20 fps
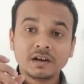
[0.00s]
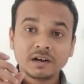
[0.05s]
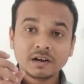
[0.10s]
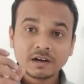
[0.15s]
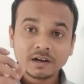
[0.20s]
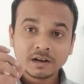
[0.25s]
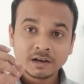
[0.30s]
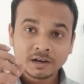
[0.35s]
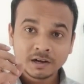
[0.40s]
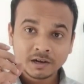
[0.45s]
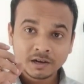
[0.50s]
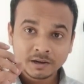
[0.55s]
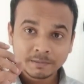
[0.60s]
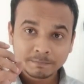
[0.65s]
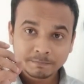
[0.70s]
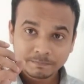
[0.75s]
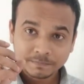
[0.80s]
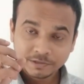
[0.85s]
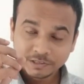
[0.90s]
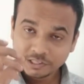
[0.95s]

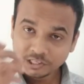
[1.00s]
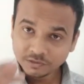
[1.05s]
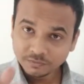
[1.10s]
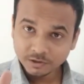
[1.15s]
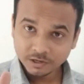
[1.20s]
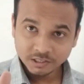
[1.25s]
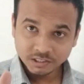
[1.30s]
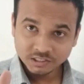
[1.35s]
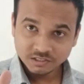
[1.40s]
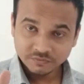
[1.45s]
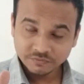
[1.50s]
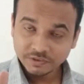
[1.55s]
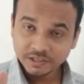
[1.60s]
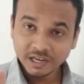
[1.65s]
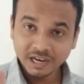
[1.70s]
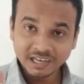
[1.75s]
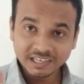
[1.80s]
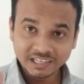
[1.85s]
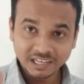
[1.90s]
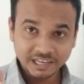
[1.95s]
keywords we
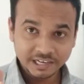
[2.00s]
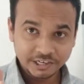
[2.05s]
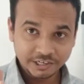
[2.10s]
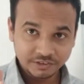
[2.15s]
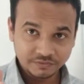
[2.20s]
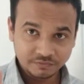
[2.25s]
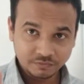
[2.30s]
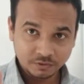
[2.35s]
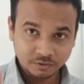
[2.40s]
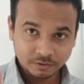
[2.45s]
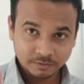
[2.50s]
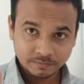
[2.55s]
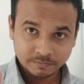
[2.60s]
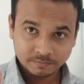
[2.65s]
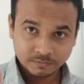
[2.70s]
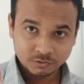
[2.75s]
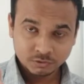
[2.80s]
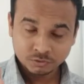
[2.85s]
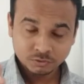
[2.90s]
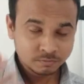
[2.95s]
are targeting for.
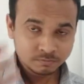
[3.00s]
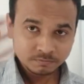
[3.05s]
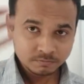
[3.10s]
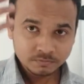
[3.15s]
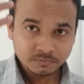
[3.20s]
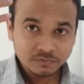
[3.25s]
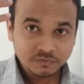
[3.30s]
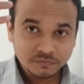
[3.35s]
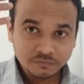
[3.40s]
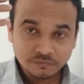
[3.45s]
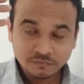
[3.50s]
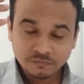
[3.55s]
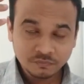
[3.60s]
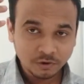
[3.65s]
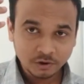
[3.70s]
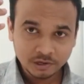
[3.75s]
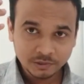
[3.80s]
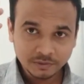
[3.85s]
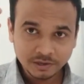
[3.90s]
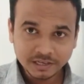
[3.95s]
So
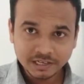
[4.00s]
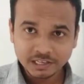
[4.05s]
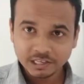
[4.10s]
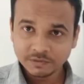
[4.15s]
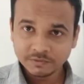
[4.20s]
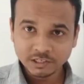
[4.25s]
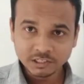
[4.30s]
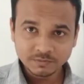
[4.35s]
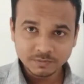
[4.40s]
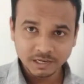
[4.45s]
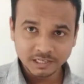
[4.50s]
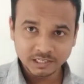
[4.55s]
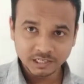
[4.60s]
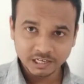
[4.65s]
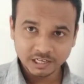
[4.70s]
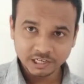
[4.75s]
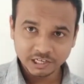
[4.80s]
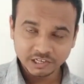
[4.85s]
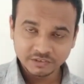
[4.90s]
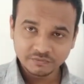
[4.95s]
whatever keywords we are
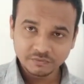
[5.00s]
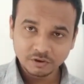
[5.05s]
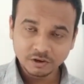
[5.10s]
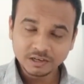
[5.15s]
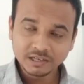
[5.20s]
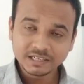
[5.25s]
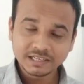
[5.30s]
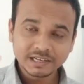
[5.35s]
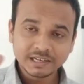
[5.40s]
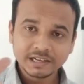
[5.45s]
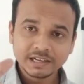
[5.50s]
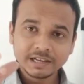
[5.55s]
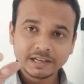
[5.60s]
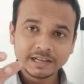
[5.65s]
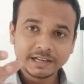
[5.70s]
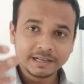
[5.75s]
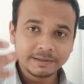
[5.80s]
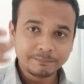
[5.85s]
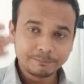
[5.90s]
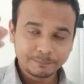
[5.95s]
targeting for,
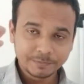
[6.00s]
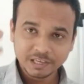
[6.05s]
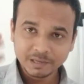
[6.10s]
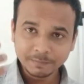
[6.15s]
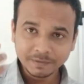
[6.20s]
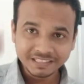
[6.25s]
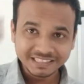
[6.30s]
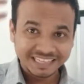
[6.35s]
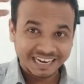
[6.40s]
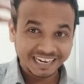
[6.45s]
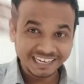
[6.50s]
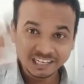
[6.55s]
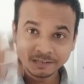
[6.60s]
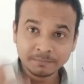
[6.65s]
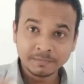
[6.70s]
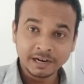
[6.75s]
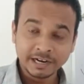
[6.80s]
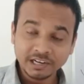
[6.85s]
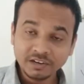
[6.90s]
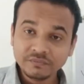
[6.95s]
keeping that in
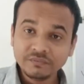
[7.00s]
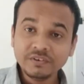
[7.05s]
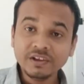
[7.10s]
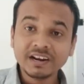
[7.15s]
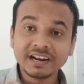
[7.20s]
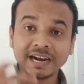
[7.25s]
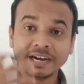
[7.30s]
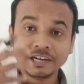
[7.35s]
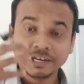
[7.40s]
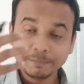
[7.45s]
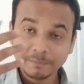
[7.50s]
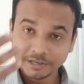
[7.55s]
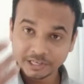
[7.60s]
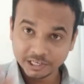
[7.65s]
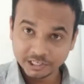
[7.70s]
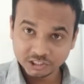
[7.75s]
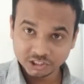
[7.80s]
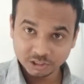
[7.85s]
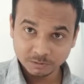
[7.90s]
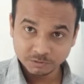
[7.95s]
mind, we write a meta
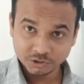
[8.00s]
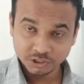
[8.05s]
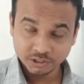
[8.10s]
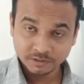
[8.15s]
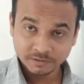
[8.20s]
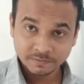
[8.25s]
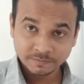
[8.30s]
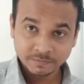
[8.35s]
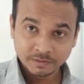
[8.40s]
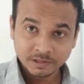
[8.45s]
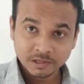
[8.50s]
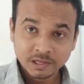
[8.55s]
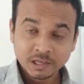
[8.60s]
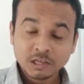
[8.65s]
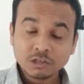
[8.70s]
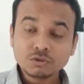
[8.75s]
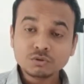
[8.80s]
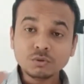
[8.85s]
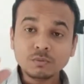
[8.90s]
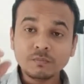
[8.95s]
description.
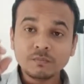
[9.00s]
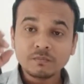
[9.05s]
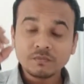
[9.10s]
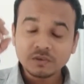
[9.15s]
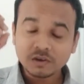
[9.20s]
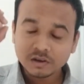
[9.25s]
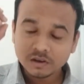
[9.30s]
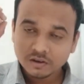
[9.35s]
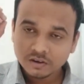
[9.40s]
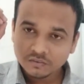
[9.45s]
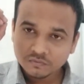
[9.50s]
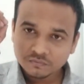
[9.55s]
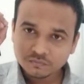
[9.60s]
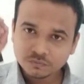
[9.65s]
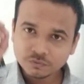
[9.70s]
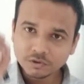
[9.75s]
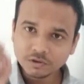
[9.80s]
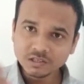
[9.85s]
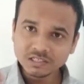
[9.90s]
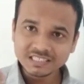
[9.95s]
So
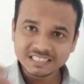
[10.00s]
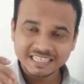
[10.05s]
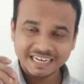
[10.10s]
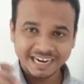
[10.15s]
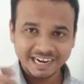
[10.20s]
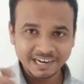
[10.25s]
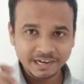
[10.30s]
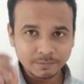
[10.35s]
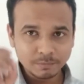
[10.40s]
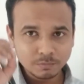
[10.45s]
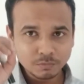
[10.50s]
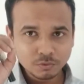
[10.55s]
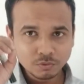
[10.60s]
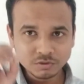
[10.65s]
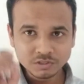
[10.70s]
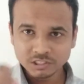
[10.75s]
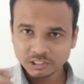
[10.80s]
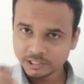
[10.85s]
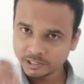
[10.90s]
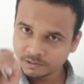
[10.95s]
first and
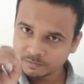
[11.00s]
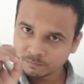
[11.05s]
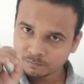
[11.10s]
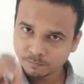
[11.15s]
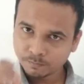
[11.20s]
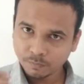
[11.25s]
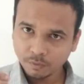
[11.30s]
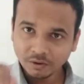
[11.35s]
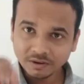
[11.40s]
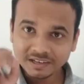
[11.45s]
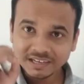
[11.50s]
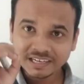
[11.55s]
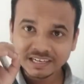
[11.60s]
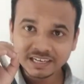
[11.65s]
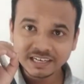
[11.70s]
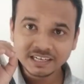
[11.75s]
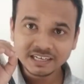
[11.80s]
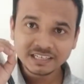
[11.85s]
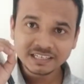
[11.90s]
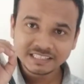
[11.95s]
most
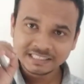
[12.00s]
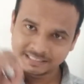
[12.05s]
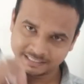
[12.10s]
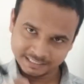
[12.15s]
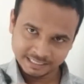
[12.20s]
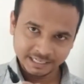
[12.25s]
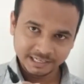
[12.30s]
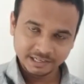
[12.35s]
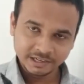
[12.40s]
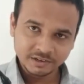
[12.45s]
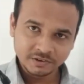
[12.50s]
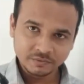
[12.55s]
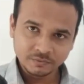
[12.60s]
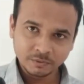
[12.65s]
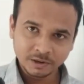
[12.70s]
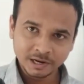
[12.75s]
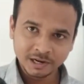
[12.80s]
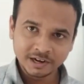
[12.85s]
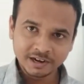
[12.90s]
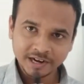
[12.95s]
important thing
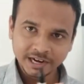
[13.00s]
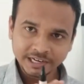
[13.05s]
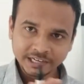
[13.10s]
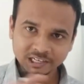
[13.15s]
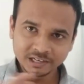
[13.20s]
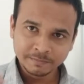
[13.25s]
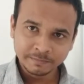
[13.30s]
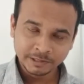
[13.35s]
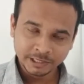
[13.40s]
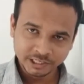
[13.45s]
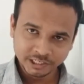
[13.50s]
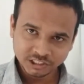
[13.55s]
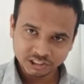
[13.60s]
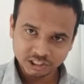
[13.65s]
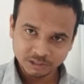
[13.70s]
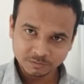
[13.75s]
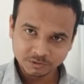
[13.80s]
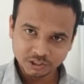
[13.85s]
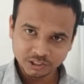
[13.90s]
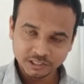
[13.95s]
while writing a meta
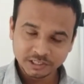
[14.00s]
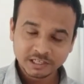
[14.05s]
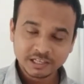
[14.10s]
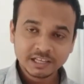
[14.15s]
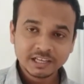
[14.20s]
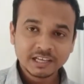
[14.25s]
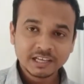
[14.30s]
description